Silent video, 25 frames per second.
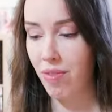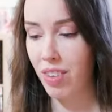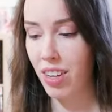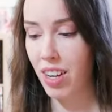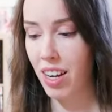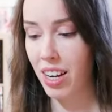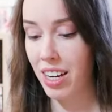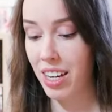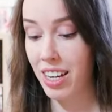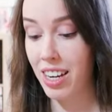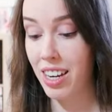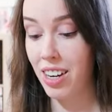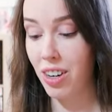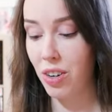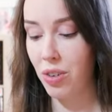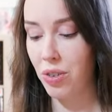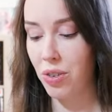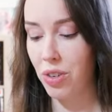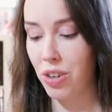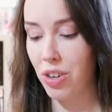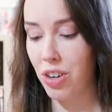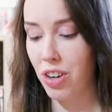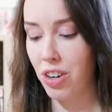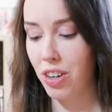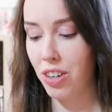a hit or
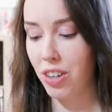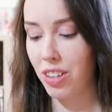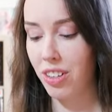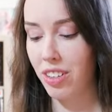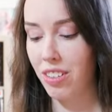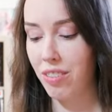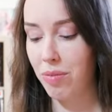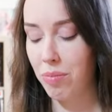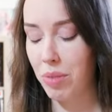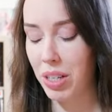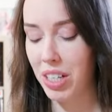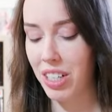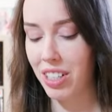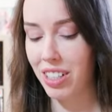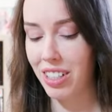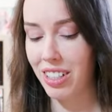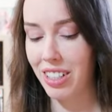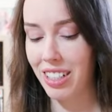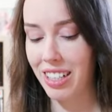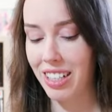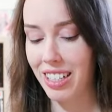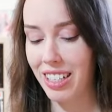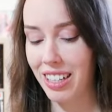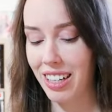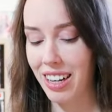not
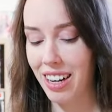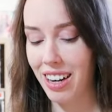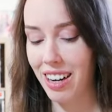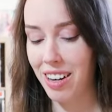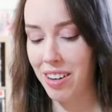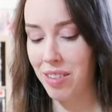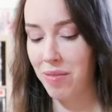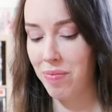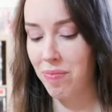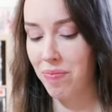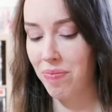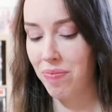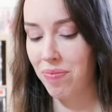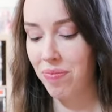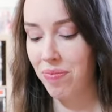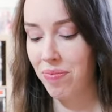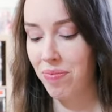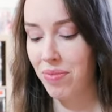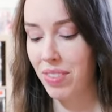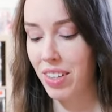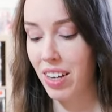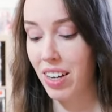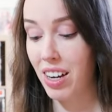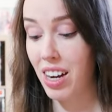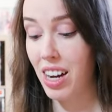because um,
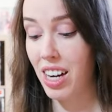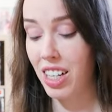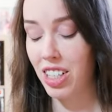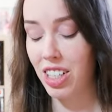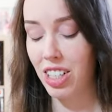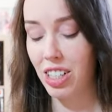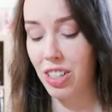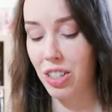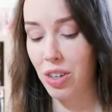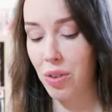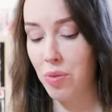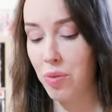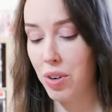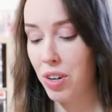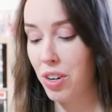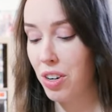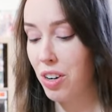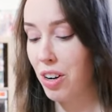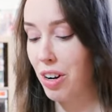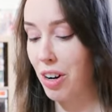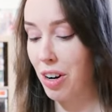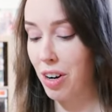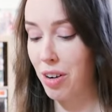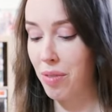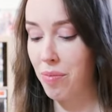I actually don't want to
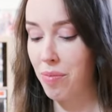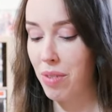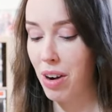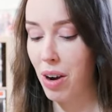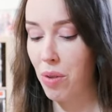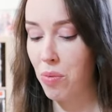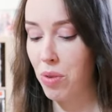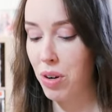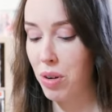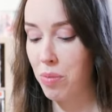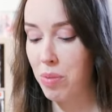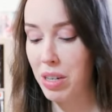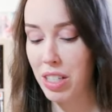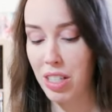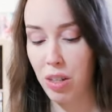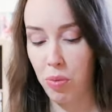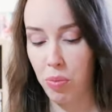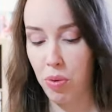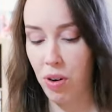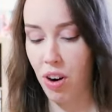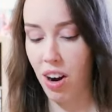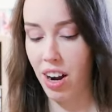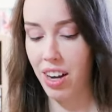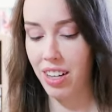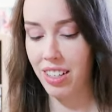know. I want to be
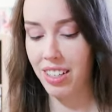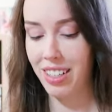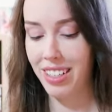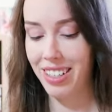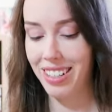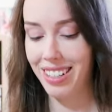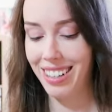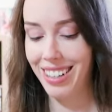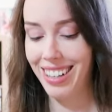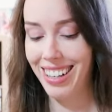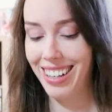surprised.